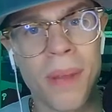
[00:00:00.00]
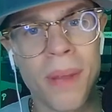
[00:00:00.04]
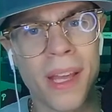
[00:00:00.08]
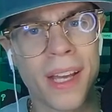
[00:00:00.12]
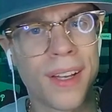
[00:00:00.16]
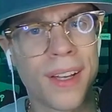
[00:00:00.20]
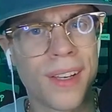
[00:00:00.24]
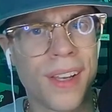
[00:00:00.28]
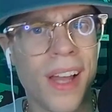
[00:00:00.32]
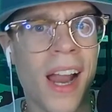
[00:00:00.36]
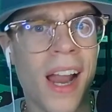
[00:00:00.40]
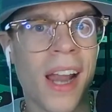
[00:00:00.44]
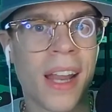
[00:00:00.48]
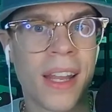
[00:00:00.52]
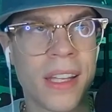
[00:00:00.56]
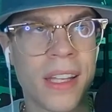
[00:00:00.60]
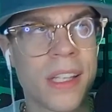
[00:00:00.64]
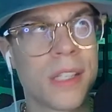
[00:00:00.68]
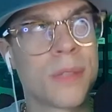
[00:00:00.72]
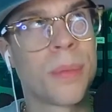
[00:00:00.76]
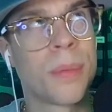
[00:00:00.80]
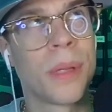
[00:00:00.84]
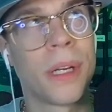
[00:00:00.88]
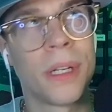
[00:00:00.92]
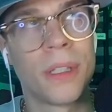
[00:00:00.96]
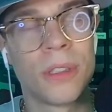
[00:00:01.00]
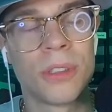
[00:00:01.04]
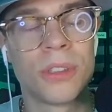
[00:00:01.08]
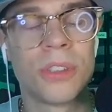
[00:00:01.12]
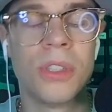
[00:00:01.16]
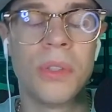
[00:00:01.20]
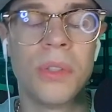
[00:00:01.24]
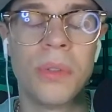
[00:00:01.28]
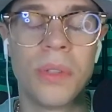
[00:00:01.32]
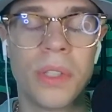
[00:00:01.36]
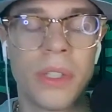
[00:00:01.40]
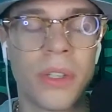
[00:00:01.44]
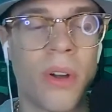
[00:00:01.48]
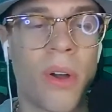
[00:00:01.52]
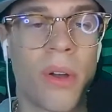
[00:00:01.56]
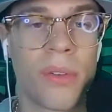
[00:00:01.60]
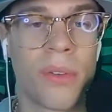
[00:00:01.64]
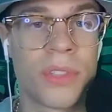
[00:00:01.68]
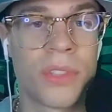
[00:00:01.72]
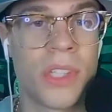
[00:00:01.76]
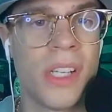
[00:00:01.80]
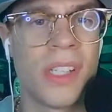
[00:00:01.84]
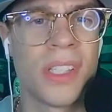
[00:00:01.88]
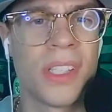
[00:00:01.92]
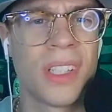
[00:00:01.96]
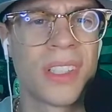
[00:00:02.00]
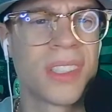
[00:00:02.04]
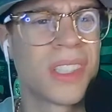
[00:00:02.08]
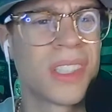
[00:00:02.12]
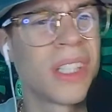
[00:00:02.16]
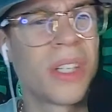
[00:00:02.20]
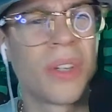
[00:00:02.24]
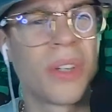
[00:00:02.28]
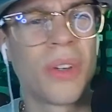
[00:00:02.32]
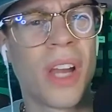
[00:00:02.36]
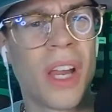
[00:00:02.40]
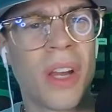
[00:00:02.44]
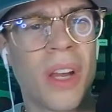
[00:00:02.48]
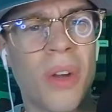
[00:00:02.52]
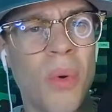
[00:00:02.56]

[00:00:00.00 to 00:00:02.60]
like a lot of these players do in the offseason, it's like, okay,